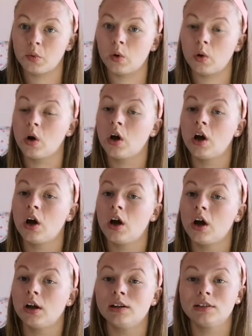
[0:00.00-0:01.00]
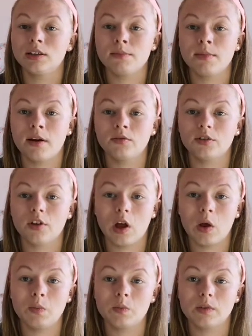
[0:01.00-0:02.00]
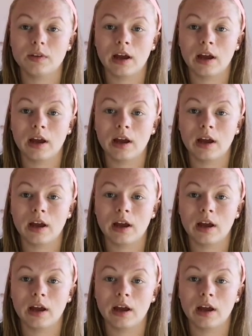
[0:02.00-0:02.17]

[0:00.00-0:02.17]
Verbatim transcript: but the amount of times